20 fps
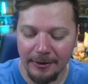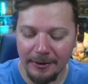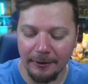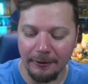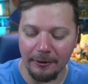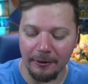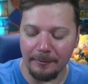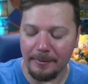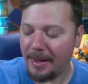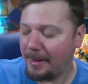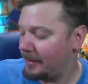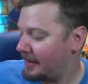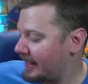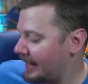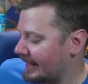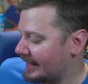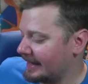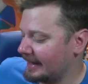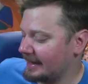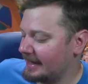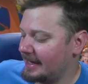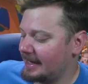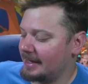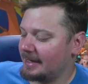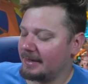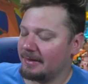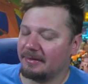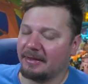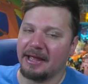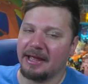or maybe I can
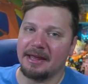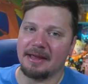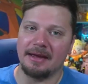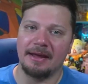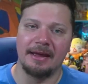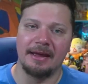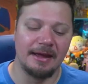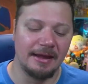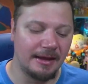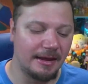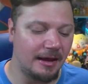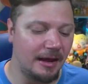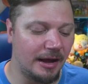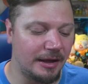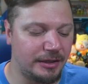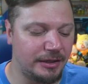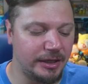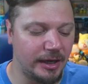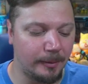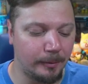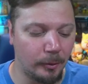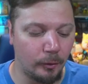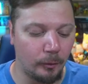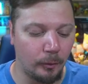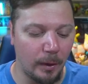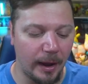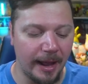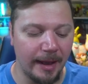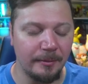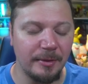get like a double
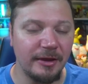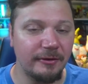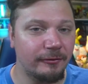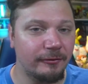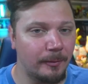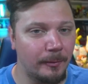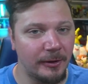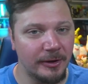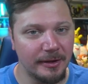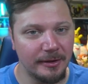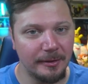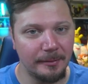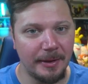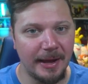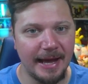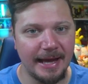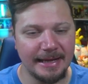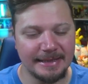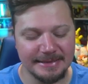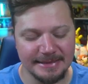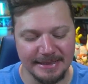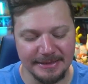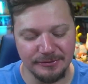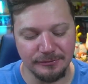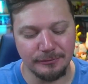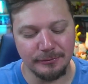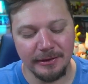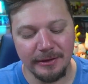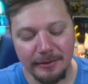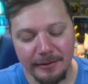whammy from one of the packs, that's
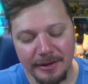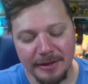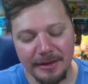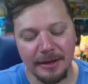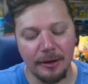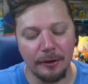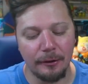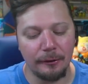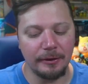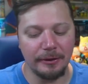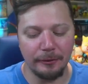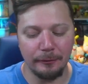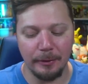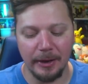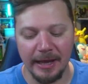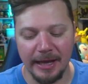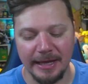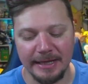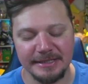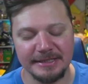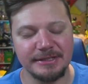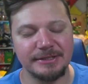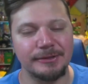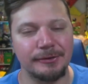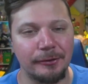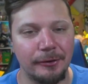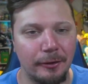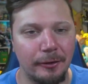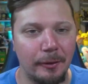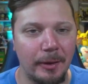really the only way
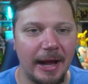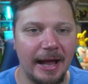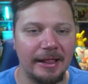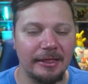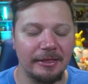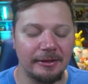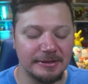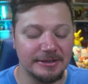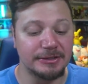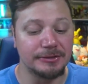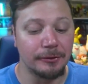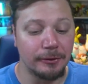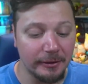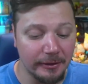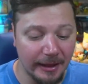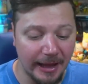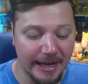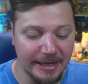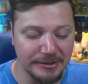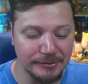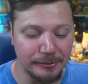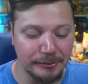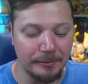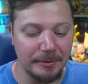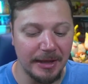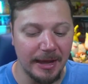Snorlax will be